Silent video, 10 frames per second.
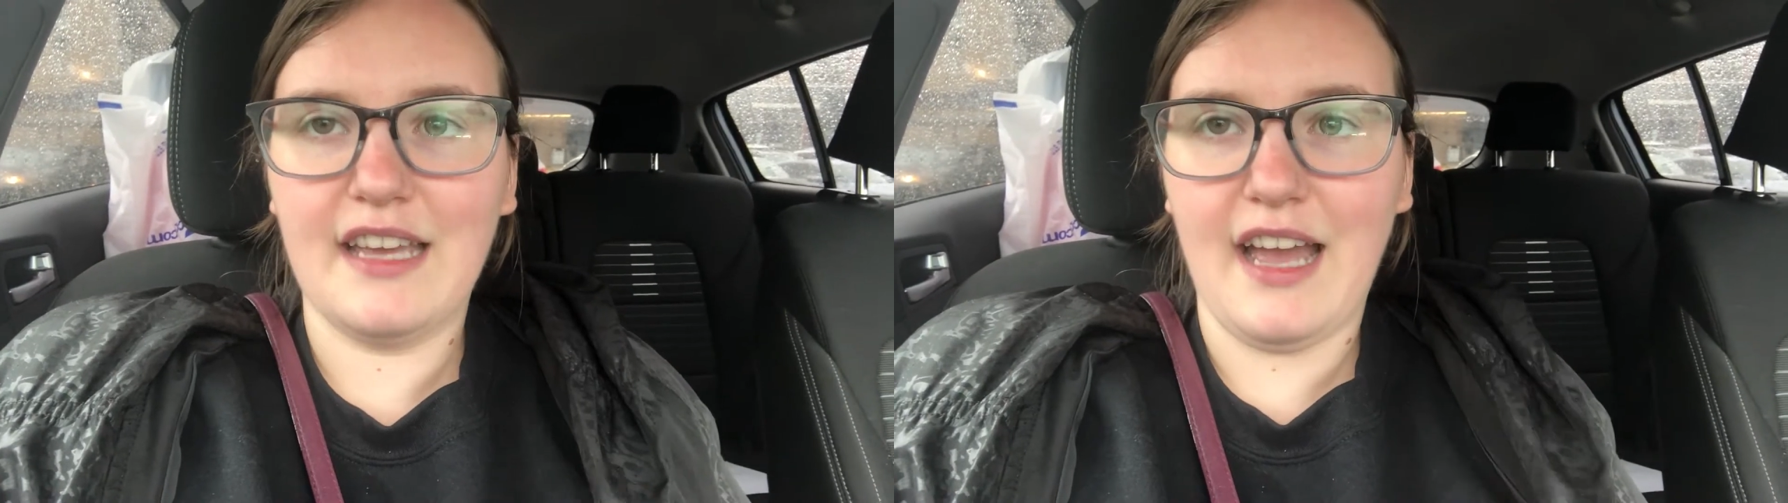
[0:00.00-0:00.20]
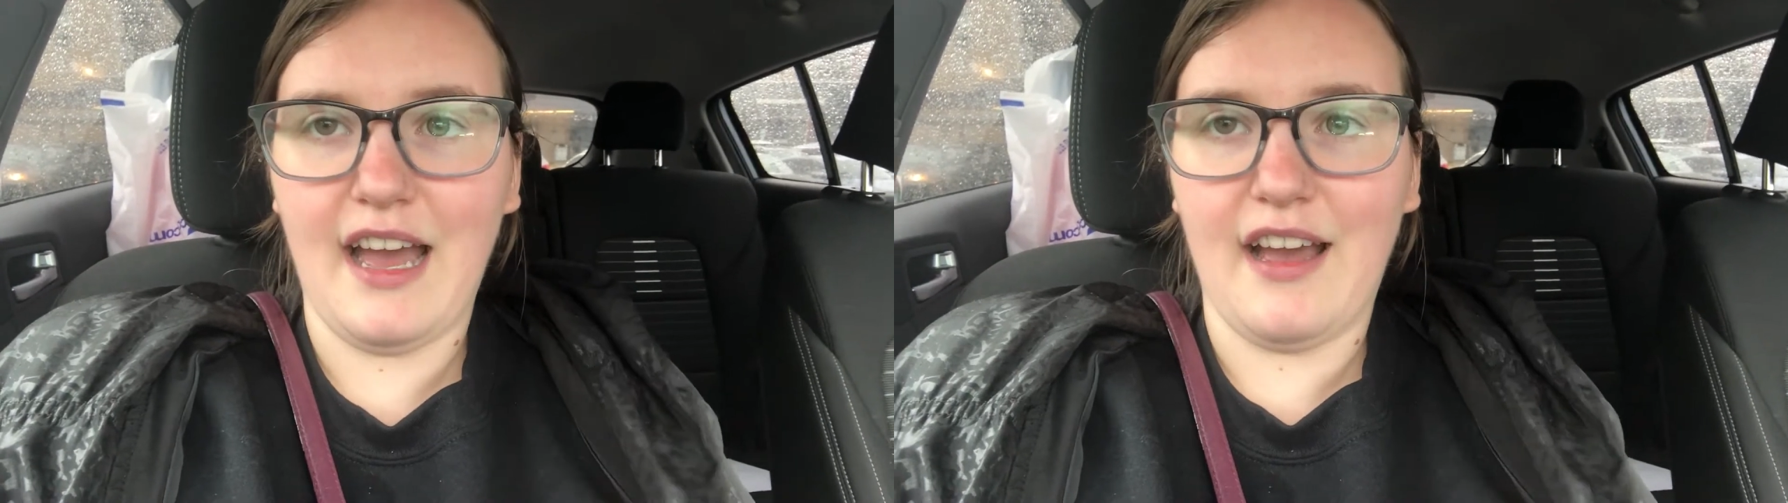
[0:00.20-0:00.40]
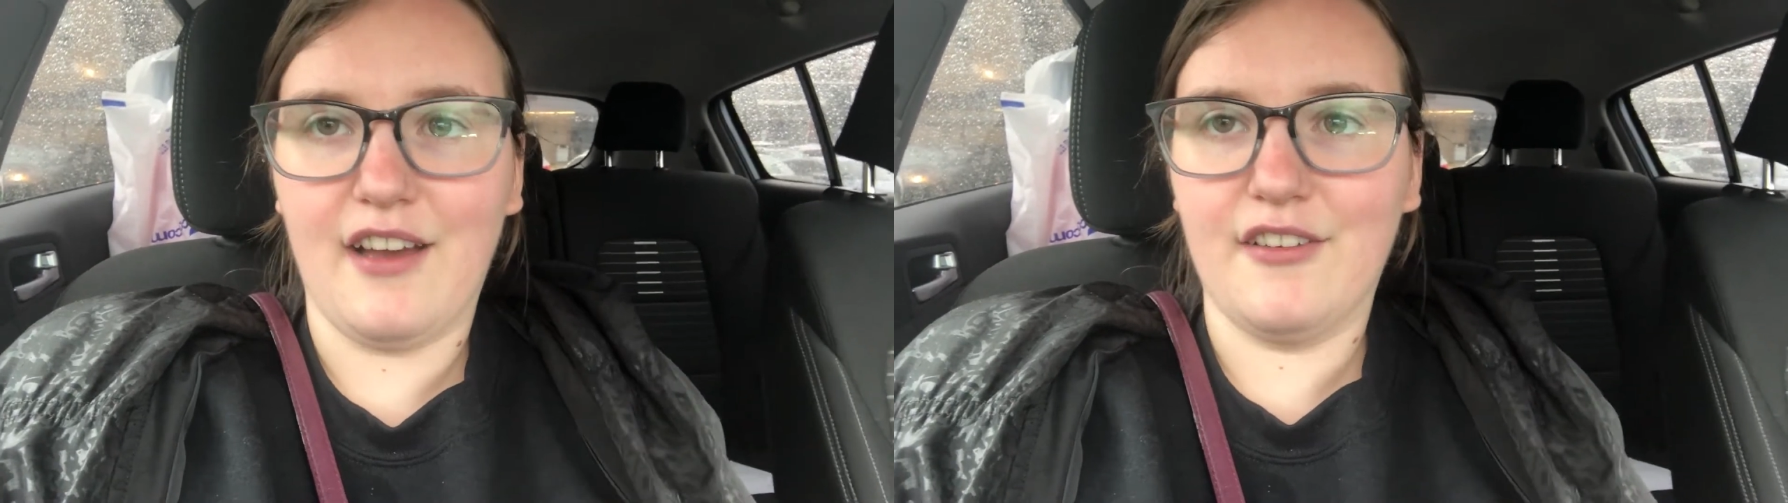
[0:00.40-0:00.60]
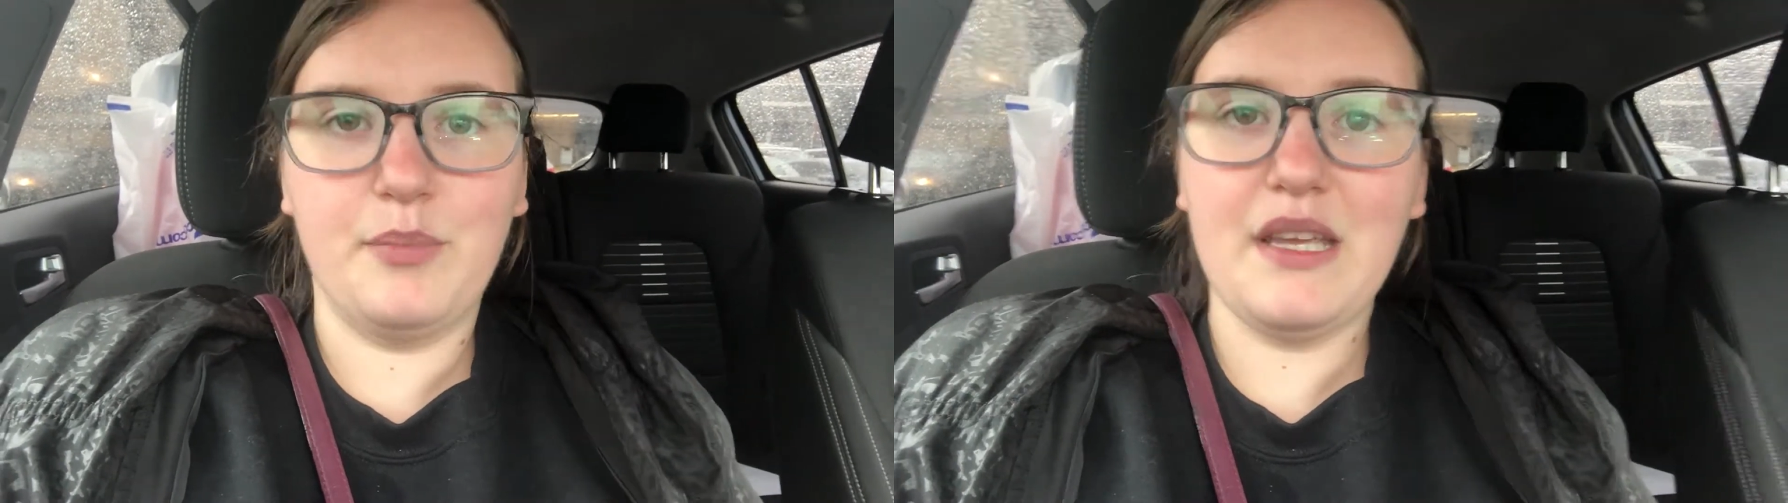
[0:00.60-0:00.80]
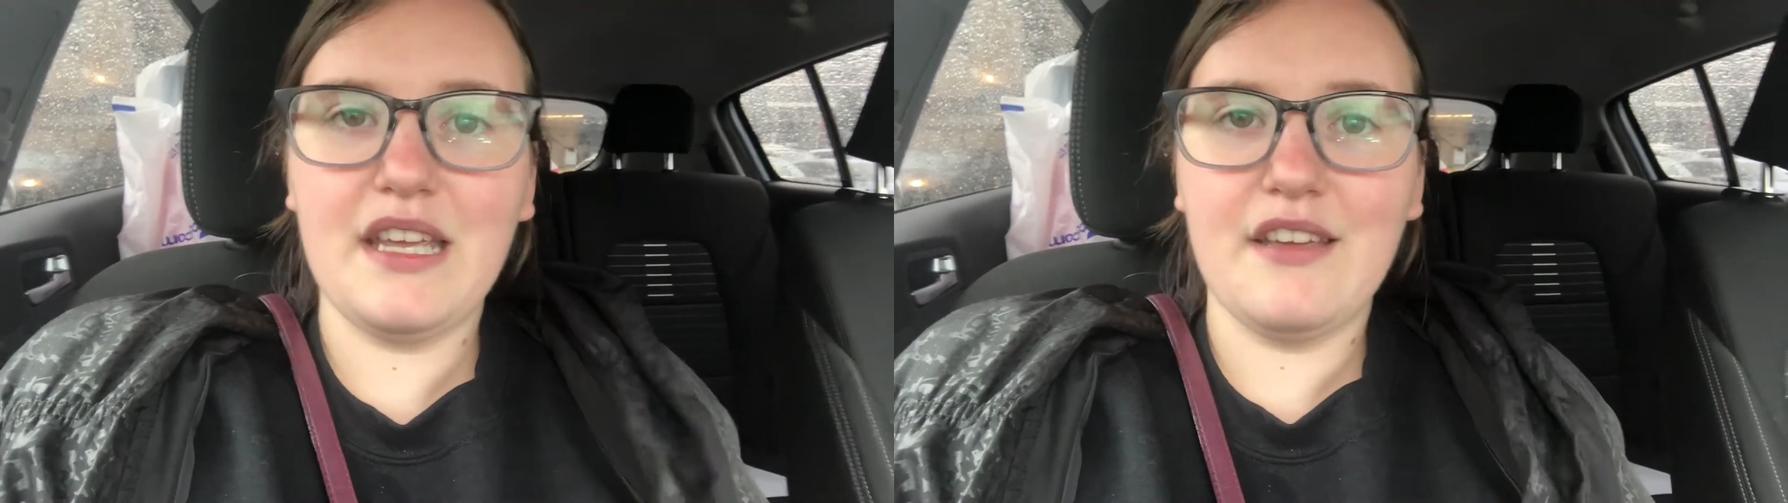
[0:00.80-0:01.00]
They have
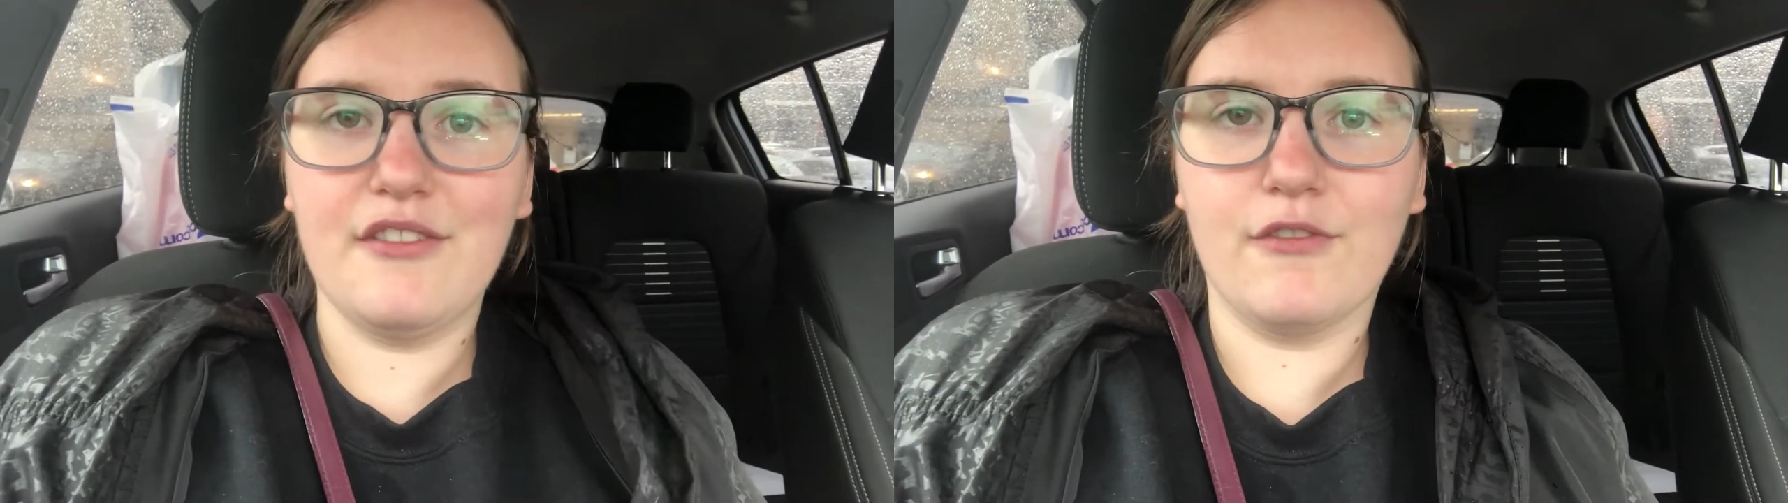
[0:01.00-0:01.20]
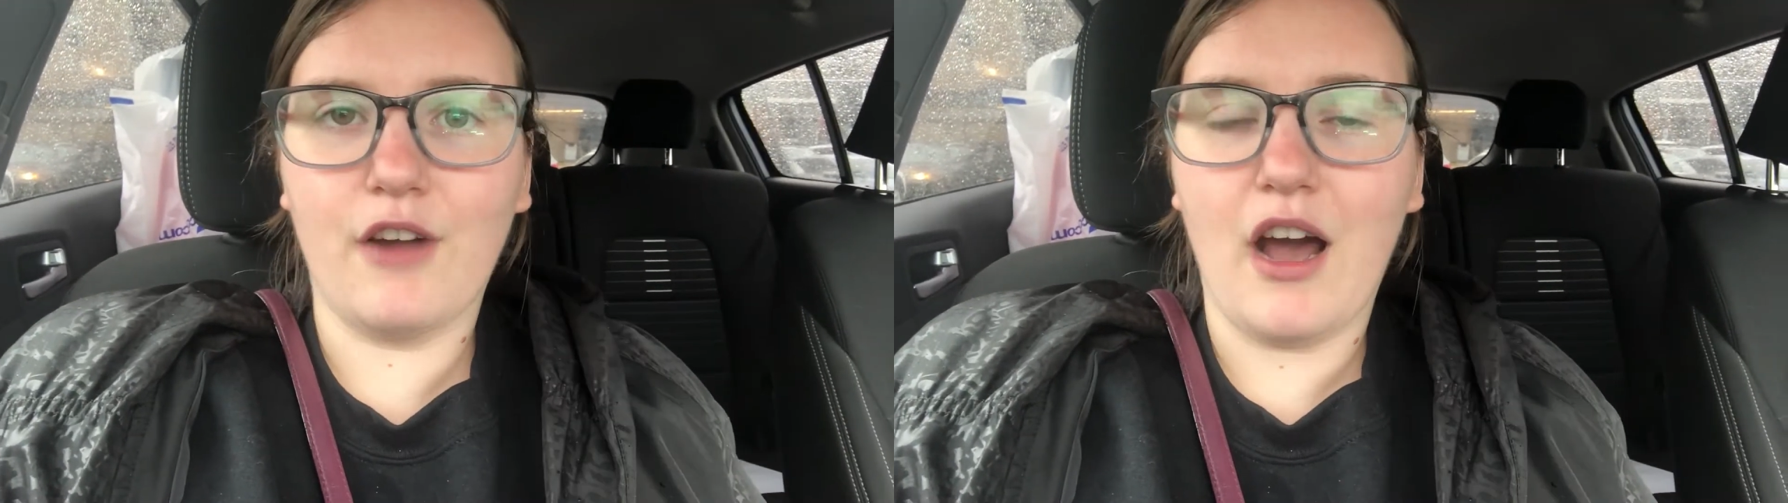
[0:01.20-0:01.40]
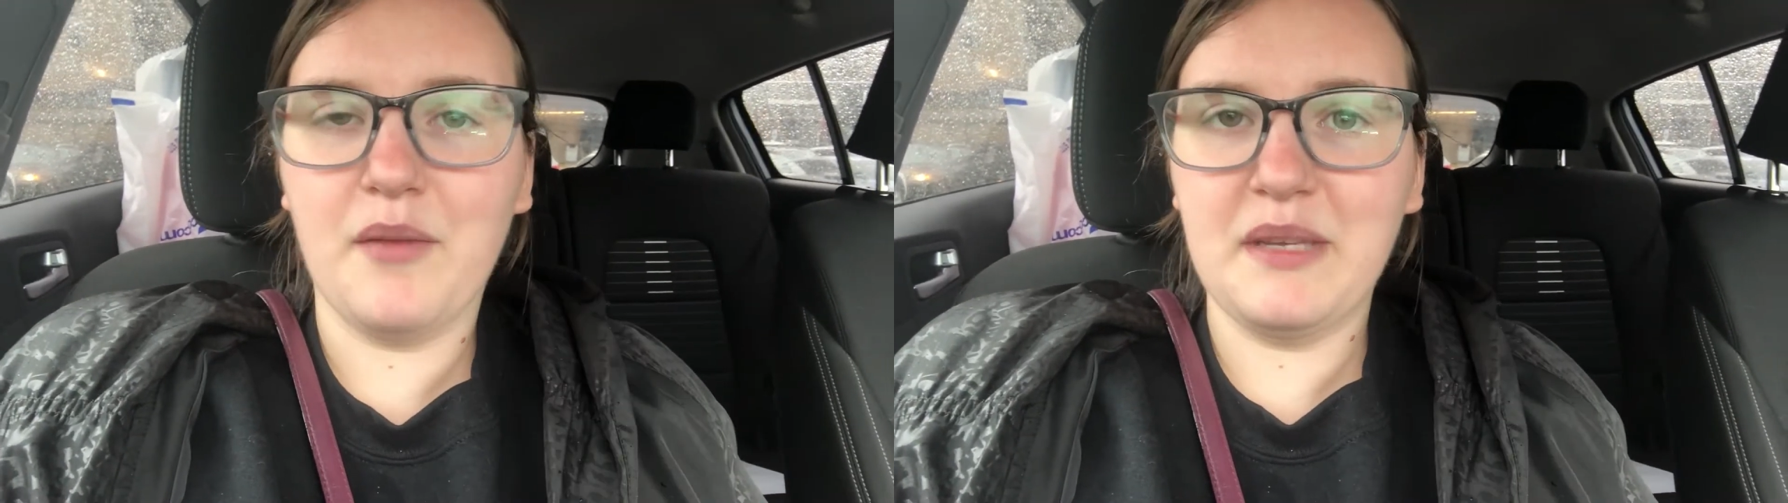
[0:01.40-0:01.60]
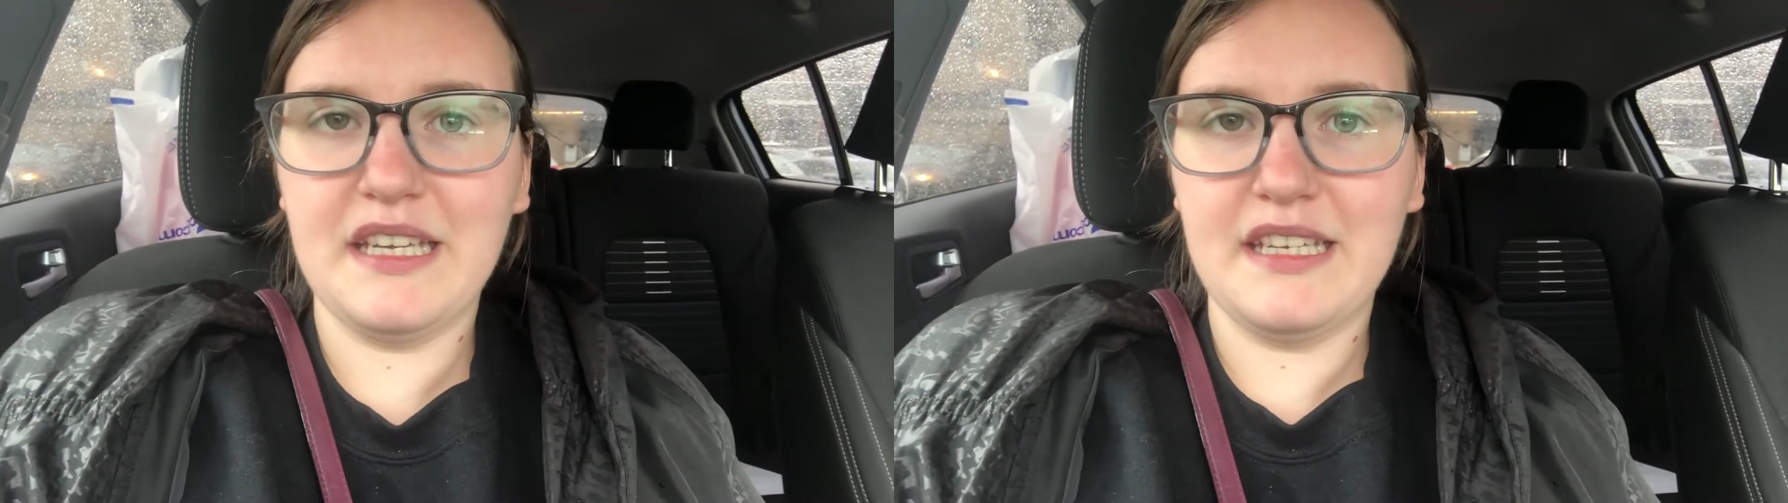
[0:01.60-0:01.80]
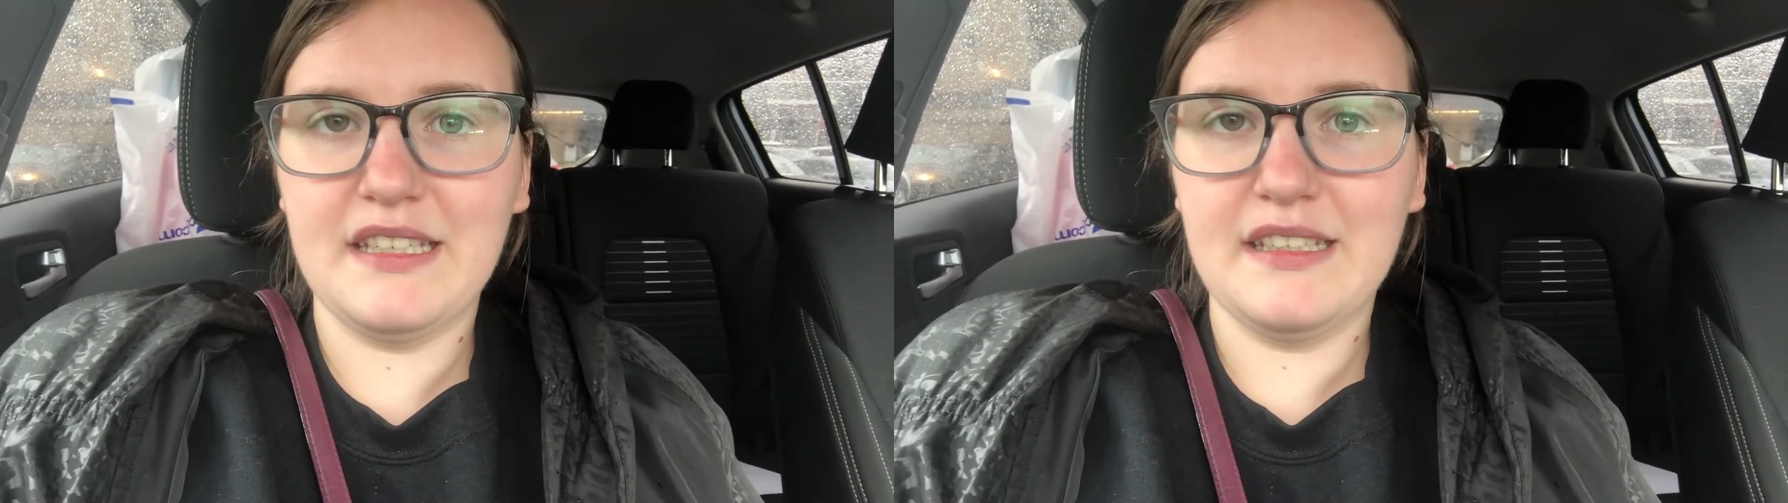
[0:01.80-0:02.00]
beef,
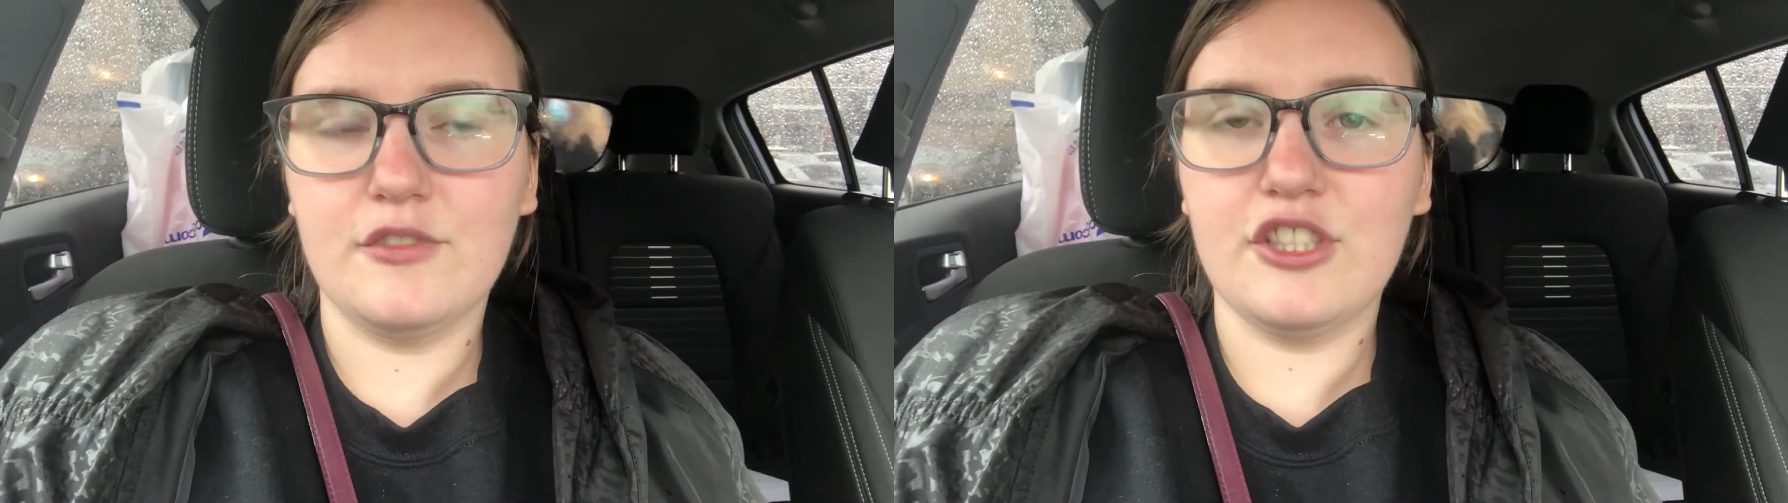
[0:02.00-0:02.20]
ramen,